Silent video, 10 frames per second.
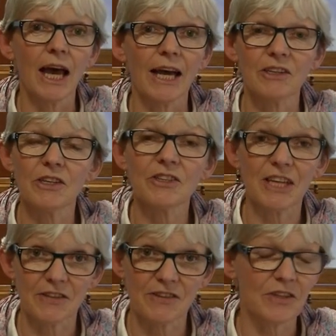and her
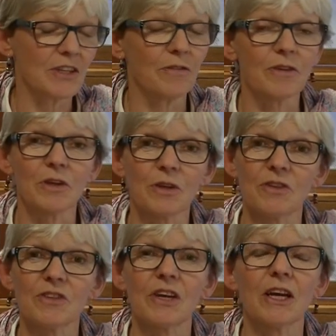death
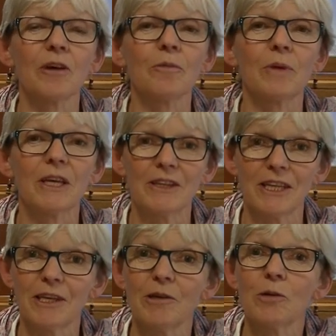certificate in
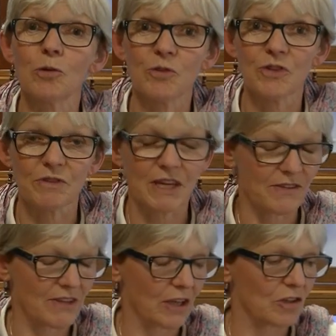the cause of death
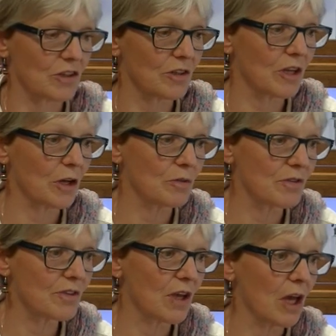section
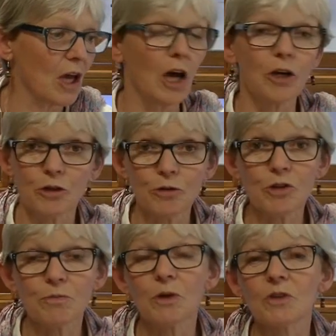notes
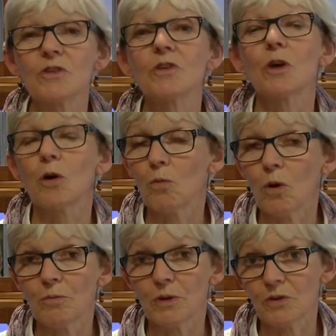accouchement,
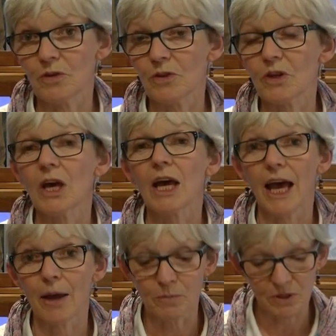1 month,
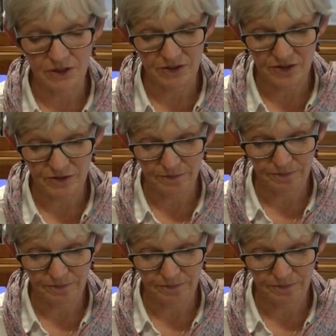embolus.